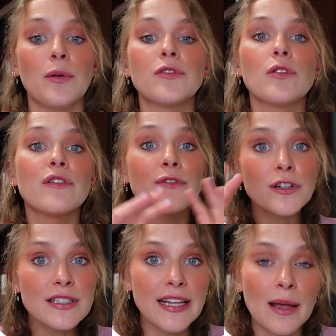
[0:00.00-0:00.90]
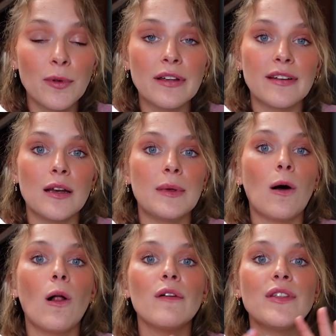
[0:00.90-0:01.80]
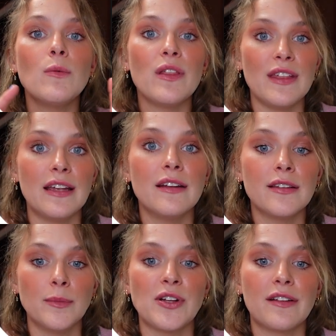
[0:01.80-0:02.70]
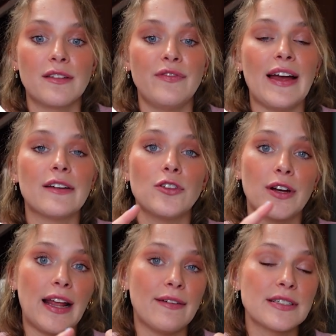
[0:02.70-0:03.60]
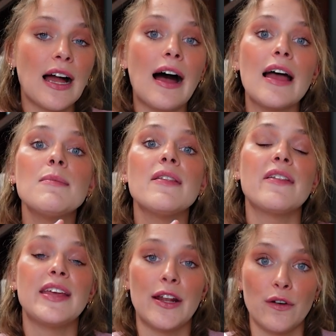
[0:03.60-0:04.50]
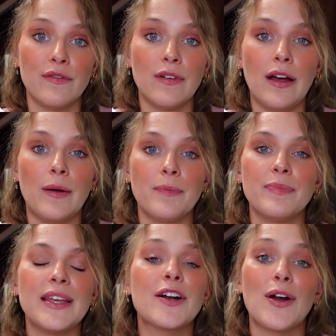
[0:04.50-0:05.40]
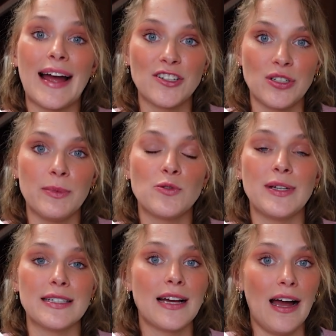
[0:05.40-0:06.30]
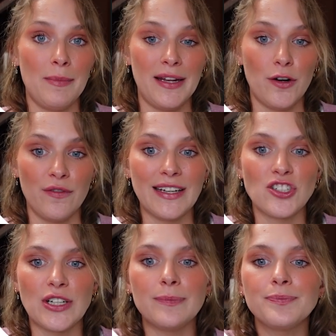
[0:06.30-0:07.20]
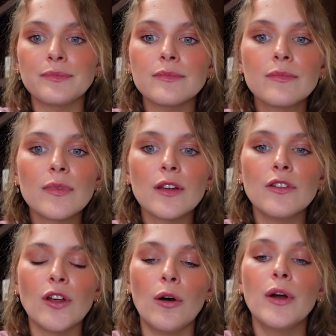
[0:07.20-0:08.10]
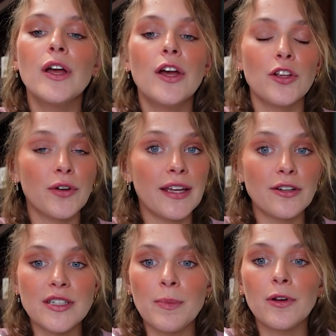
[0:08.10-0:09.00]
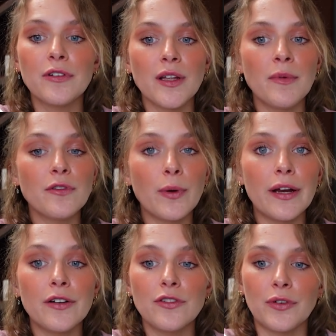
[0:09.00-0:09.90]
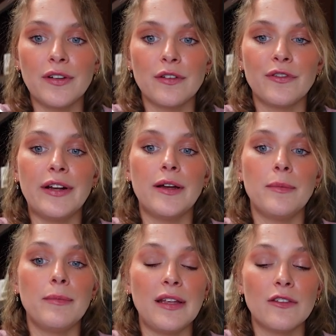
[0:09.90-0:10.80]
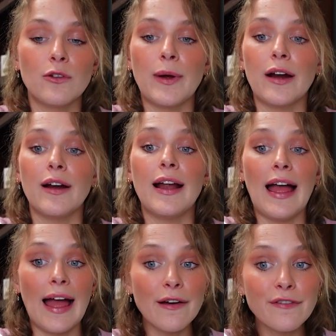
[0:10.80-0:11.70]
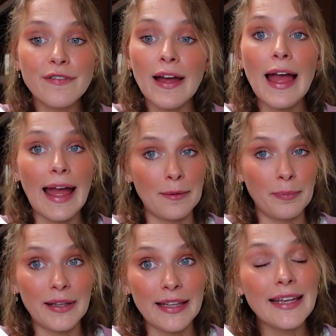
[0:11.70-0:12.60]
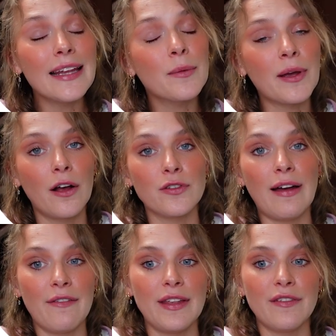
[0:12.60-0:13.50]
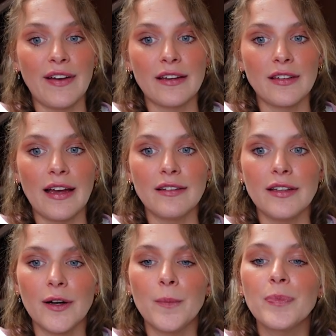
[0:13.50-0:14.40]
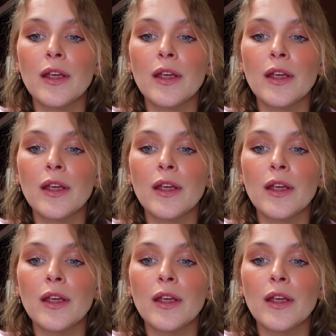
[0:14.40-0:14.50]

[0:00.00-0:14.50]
So the first table is going to be all of the within subjects effects. So you're going to have time and then the interaction between time and intervention. So you'll get your typical sum of squares, degrees of freedom, mean square, F, and P, and then we also have the effect size here.